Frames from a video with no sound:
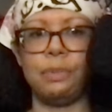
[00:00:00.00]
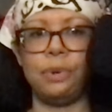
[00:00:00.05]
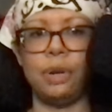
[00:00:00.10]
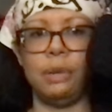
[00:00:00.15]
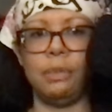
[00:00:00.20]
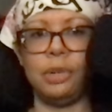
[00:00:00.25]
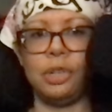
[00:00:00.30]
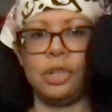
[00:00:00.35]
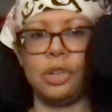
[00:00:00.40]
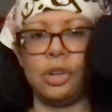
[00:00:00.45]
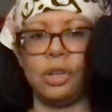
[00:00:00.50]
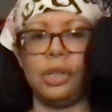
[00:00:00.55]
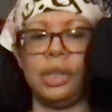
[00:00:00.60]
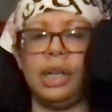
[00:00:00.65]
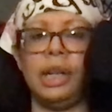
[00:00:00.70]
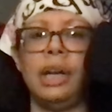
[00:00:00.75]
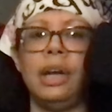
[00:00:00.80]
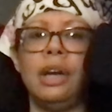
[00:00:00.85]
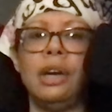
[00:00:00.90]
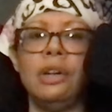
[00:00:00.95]

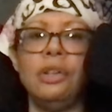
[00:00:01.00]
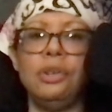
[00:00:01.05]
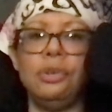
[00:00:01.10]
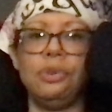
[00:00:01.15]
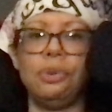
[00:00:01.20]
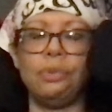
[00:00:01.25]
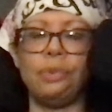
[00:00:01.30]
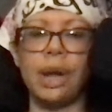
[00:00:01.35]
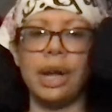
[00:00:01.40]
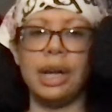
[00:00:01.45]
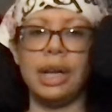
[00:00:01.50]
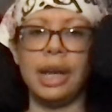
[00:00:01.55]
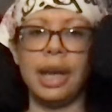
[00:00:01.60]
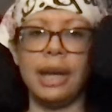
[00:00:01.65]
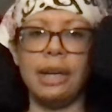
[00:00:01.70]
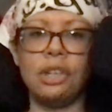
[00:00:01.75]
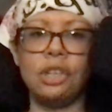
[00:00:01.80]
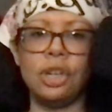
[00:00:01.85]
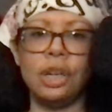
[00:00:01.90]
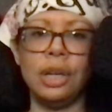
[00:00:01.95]
prematurely due to
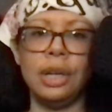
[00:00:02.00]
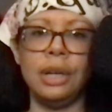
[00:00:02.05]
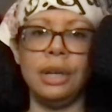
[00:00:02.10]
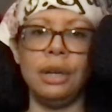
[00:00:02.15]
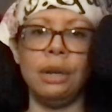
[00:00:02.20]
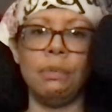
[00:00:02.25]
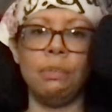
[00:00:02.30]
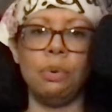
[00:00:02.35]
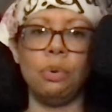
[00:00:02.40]
radiation,